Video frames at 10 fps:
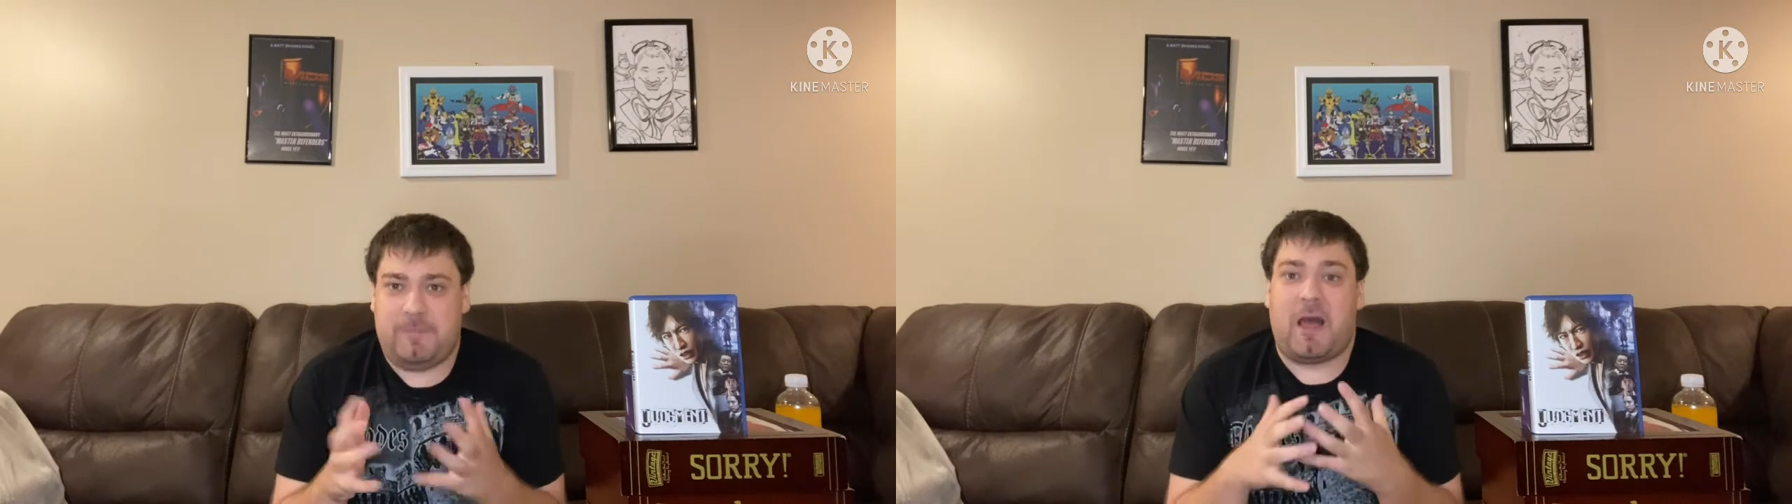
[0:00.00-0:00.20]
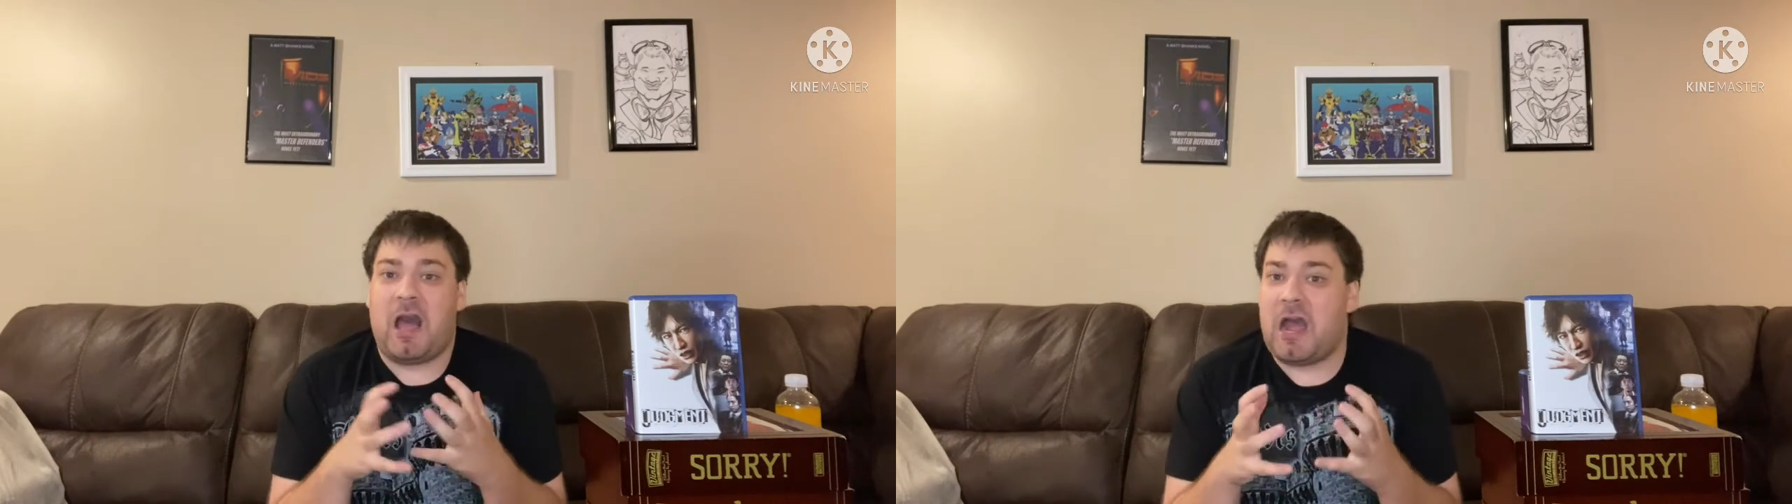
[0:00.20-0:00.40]

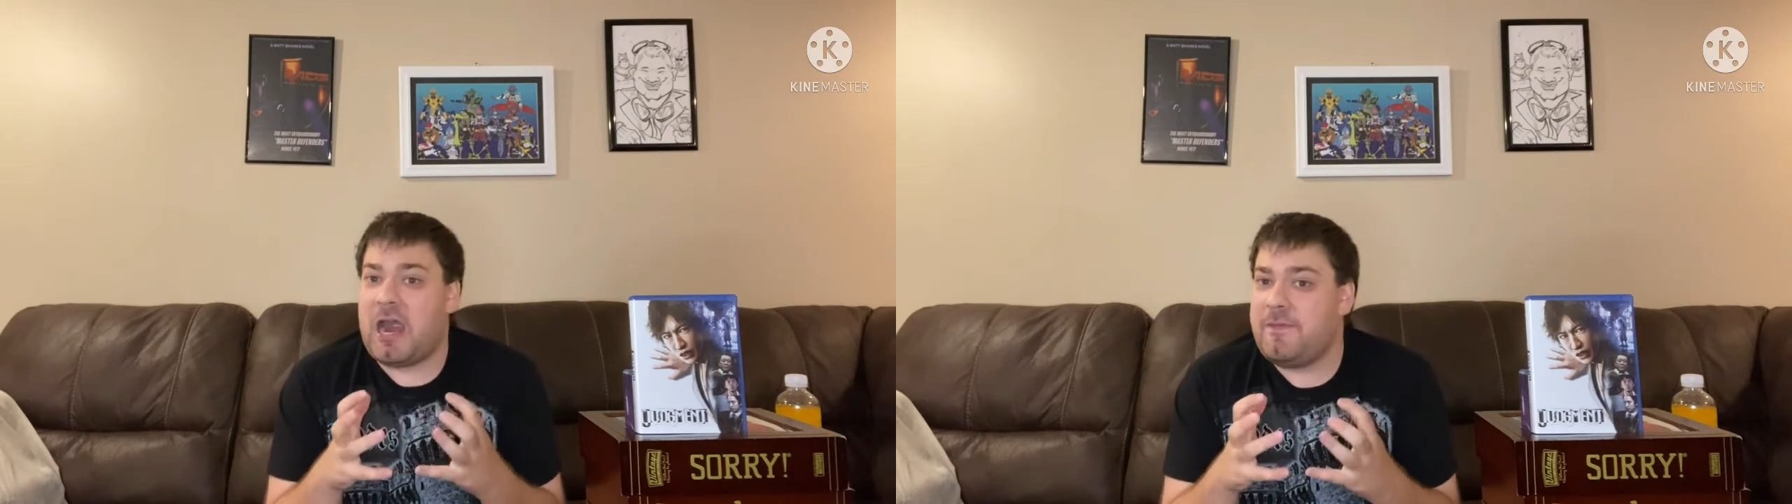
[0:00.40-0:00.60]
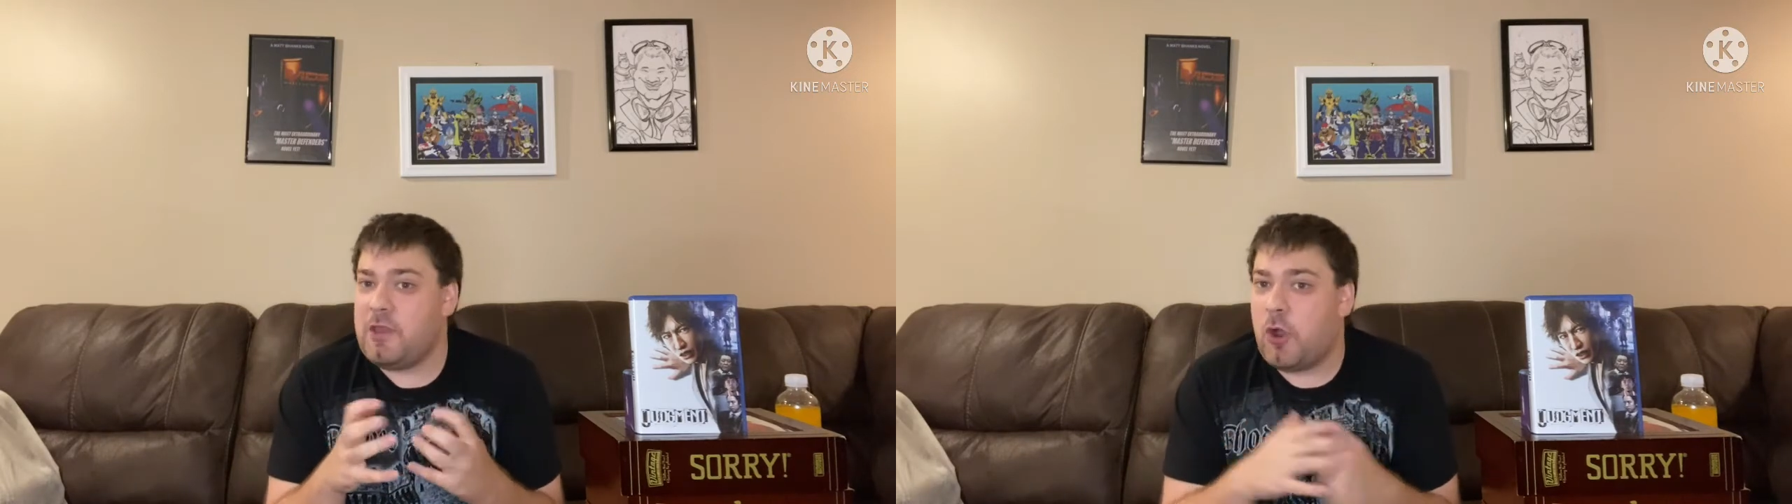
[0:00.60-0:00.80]

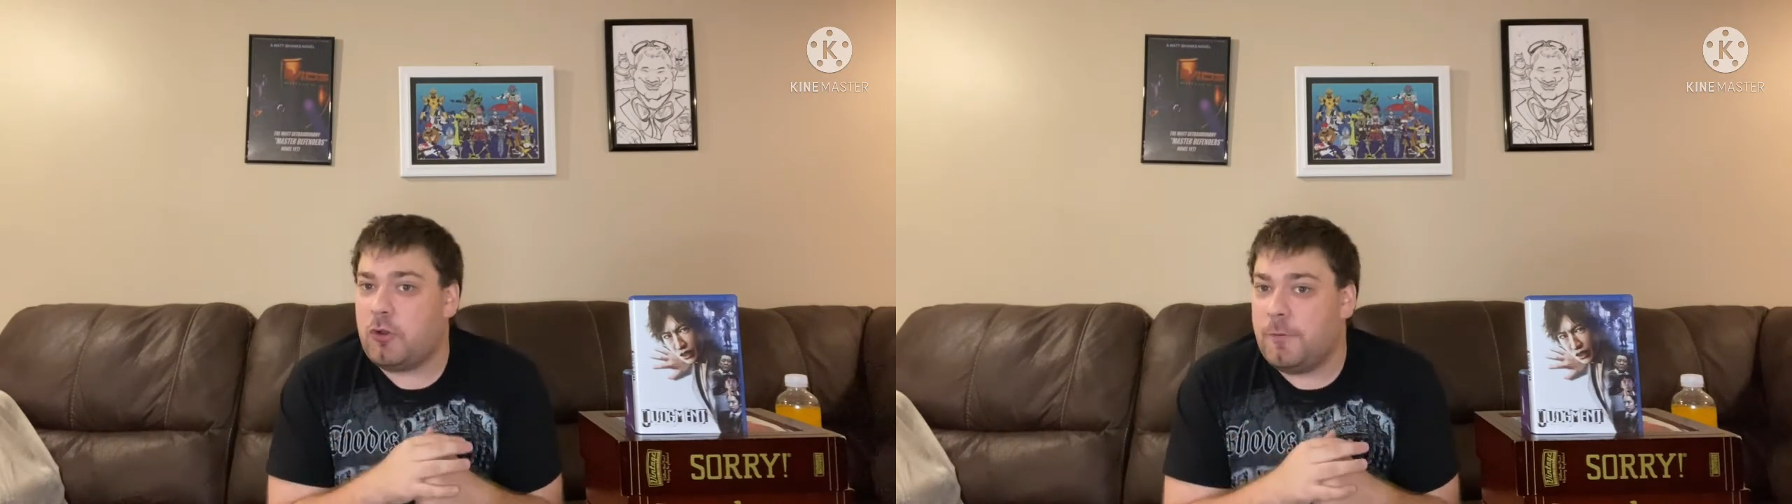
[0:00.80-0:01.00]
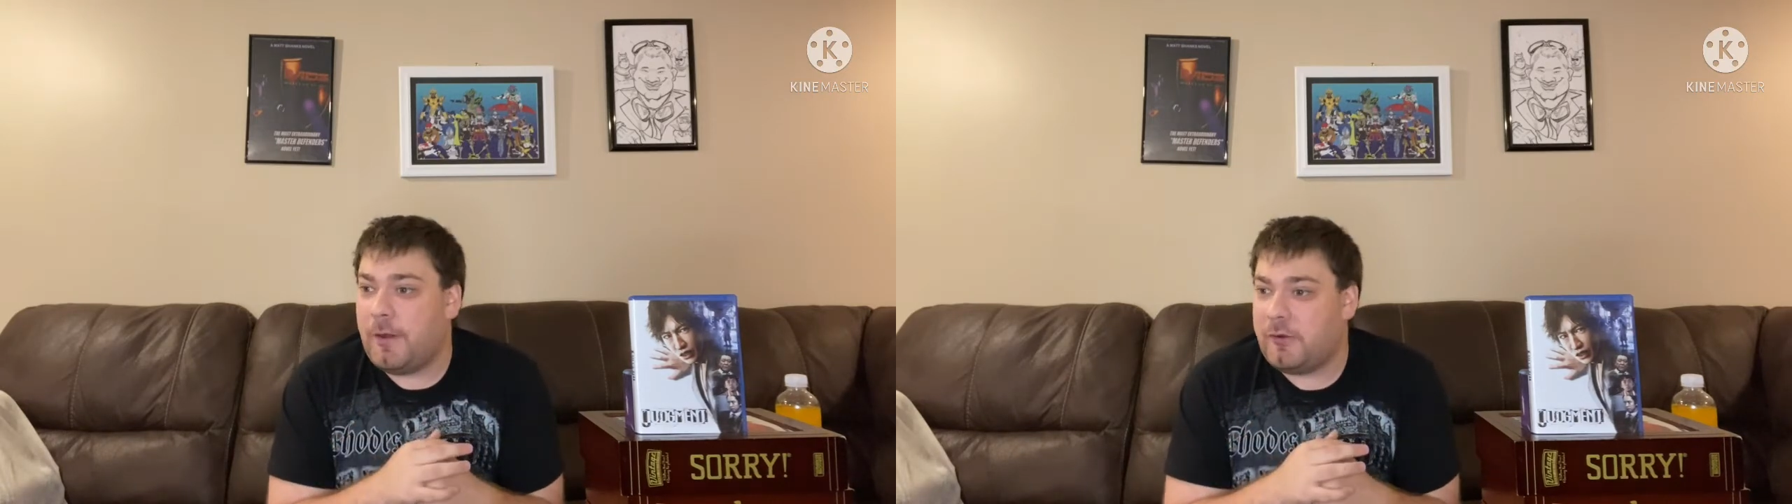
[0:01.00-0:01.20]
behind the
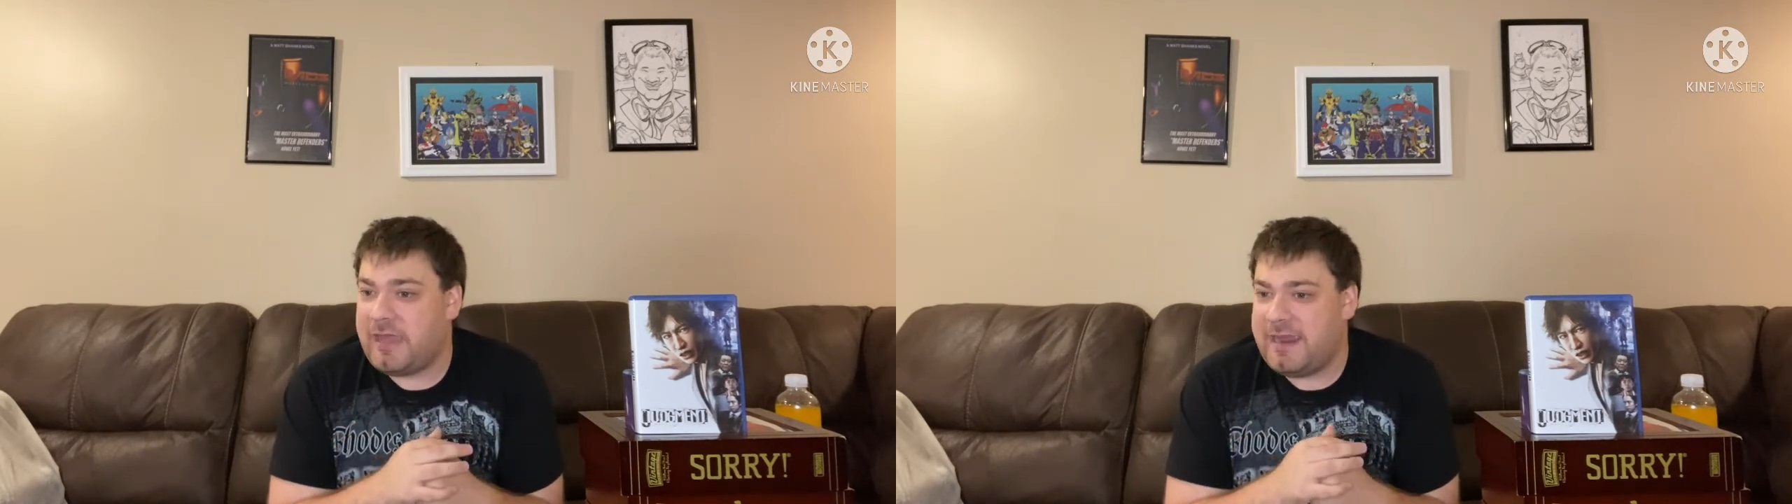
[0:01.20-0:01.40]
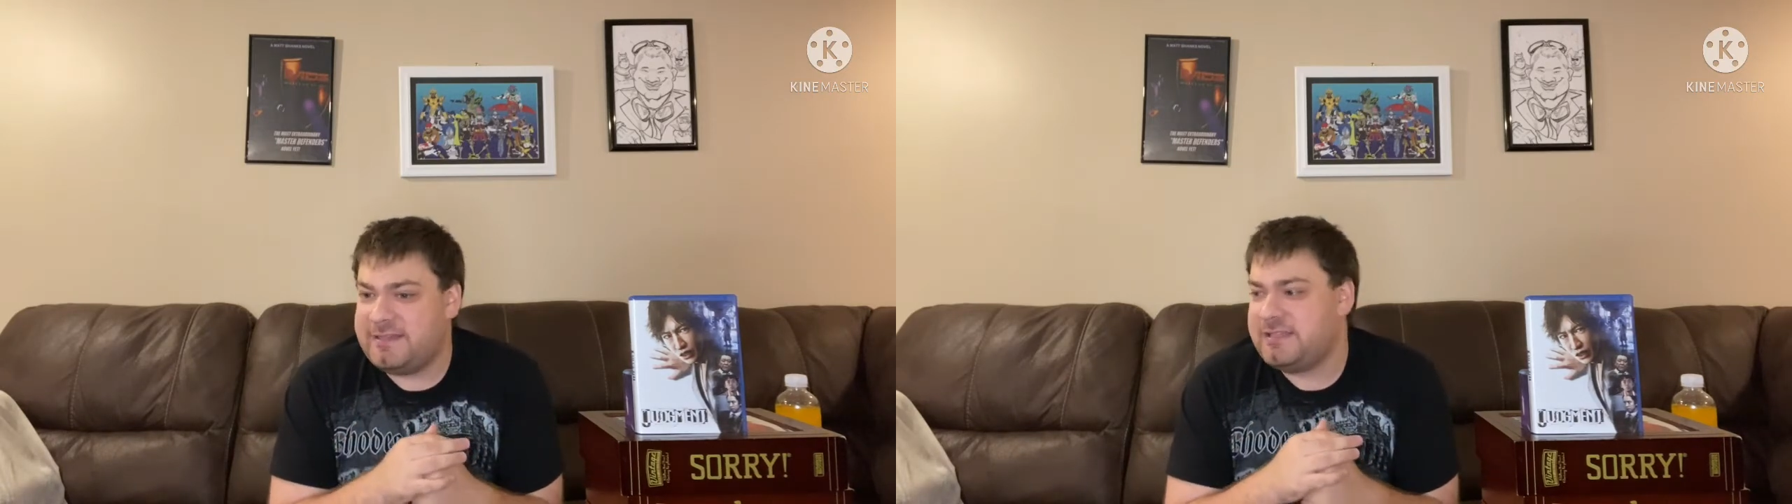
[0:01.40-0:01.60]
Okubo
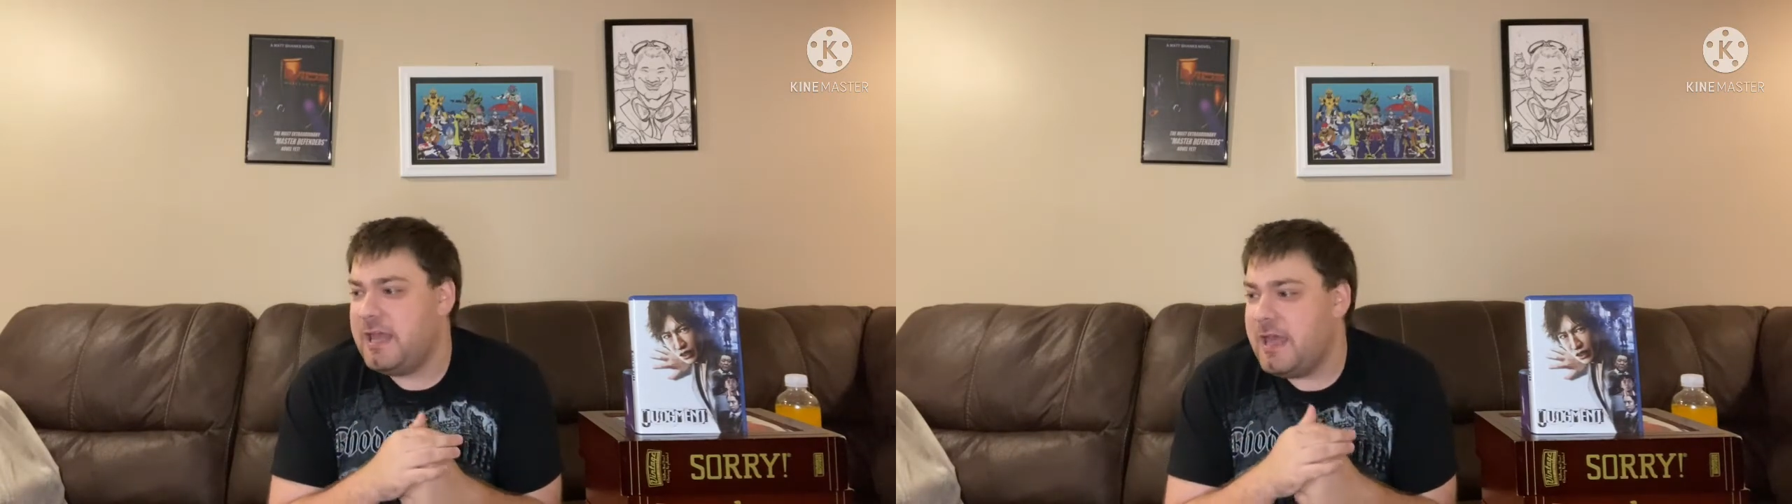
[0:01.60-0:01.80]
case